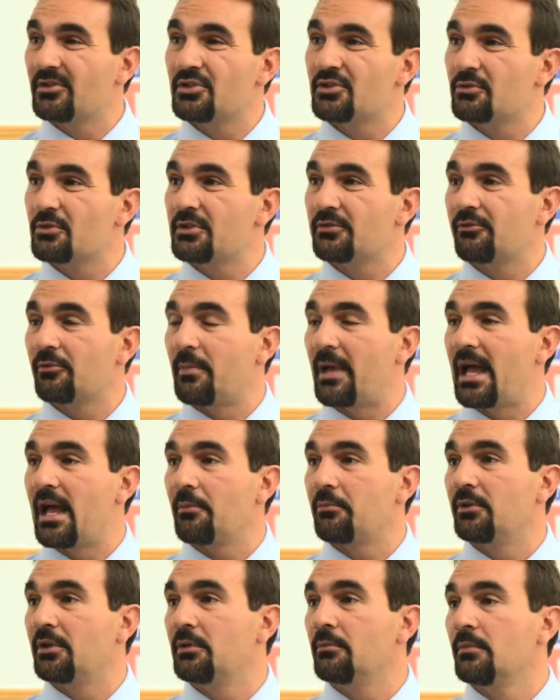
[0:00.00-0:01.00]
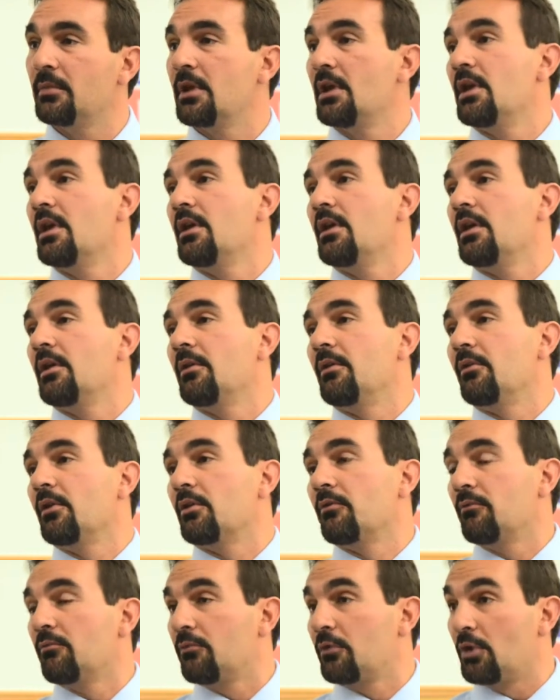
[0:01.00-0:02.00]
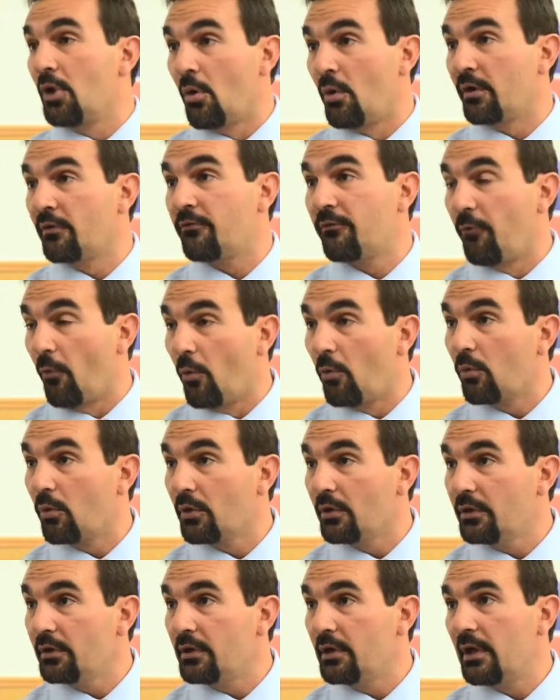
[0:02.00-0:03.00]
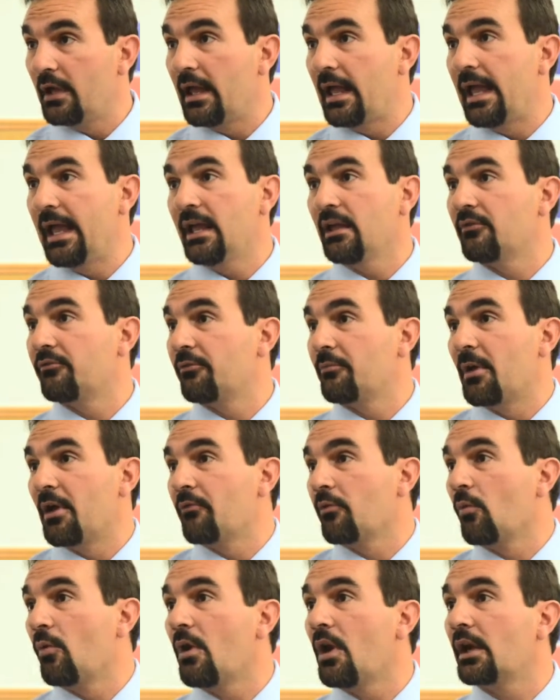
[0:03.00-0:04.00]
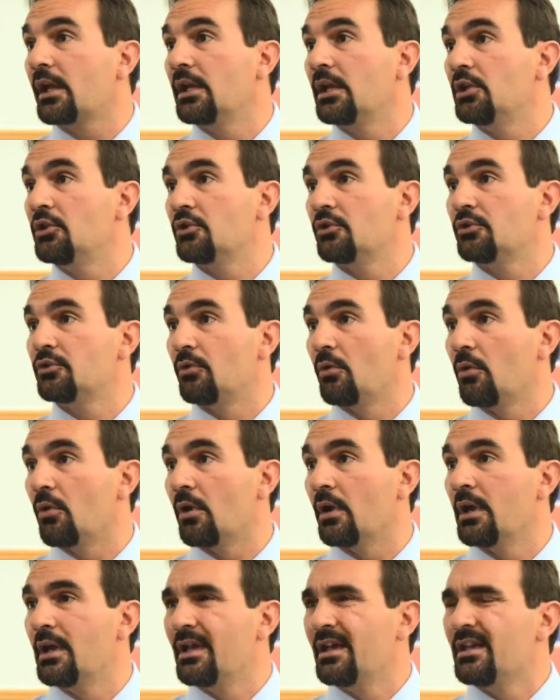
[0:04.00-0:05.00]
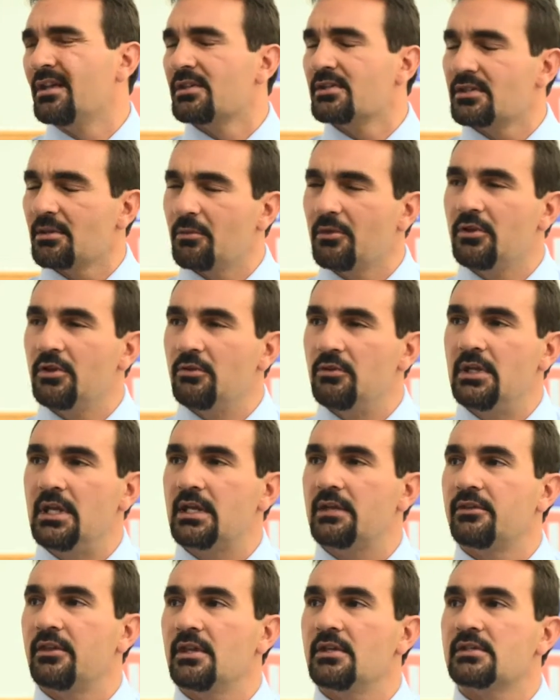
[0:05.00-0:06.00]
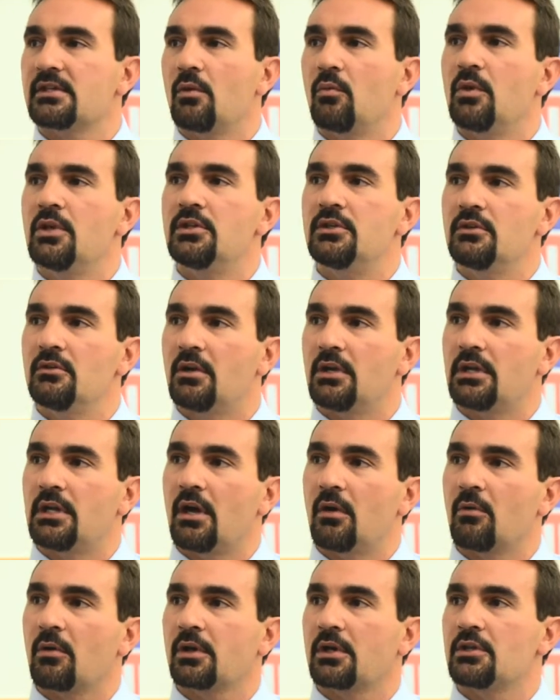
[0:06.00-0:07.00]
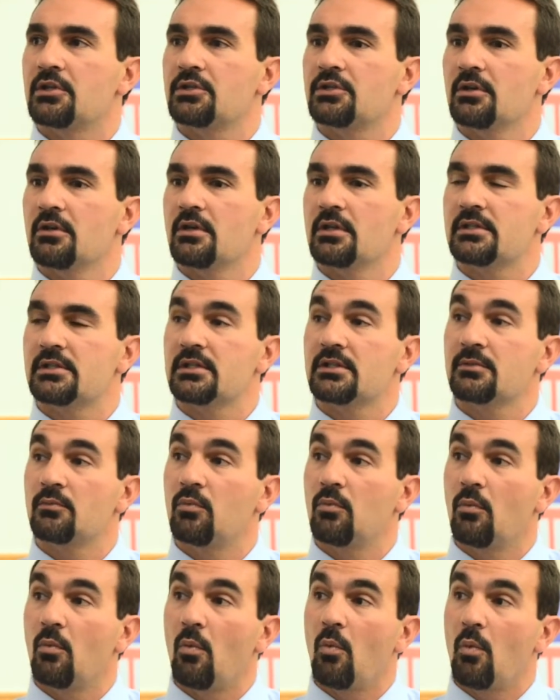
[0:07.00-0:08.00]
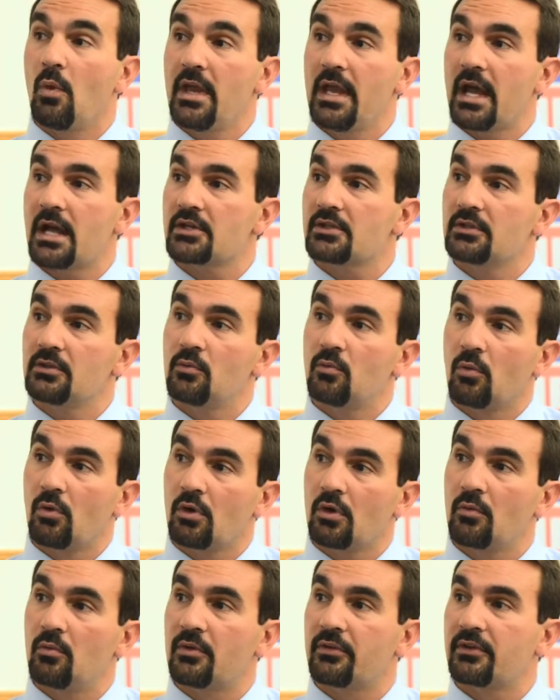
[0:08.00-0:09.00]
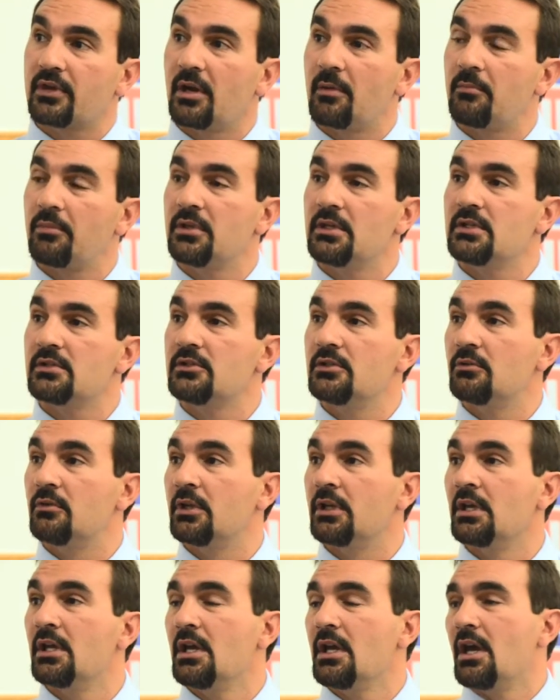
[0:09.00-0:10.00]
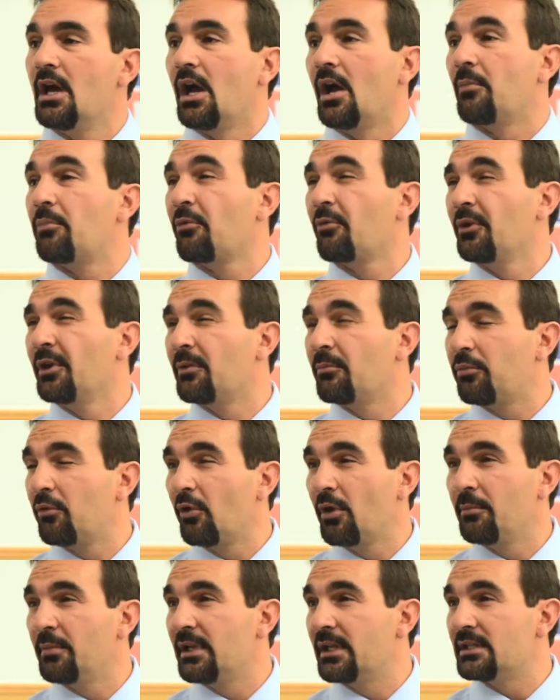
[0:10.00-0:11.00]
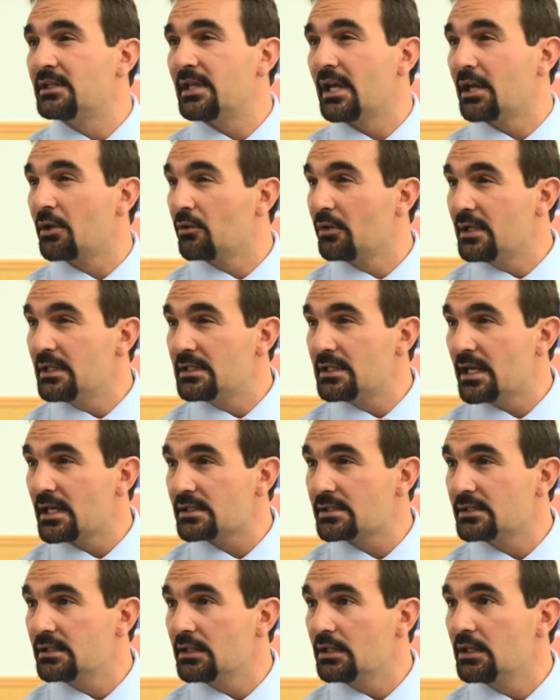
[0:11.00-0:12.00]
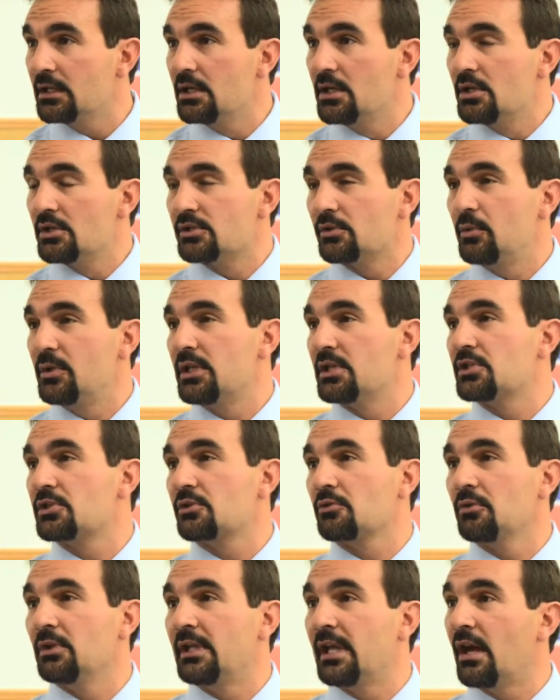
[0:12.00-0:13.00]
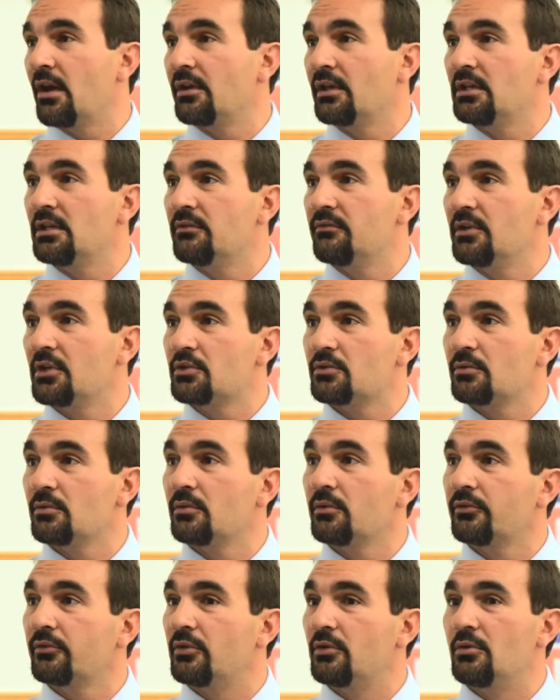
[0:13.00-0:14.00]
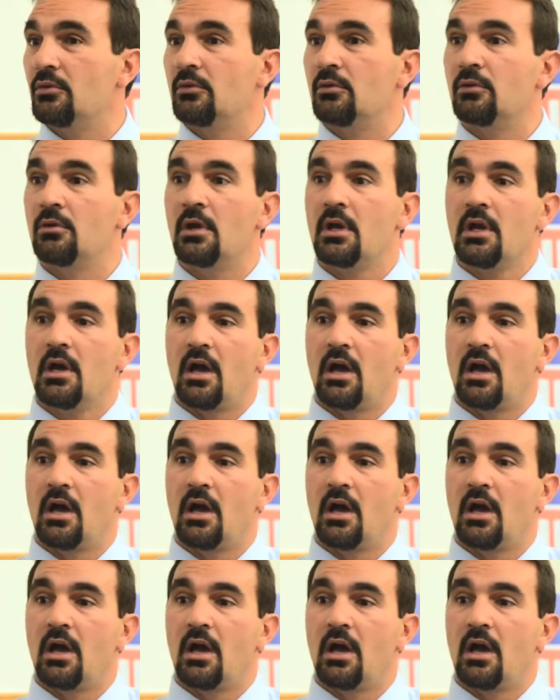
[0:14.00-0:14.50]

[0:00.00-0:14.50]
injuries from happening going forward and from ever walking in your door. Some of the unique things that we do at Network Insurance is we actually work with companies doing a pre-employment integrity testing, so we can screen out individuals who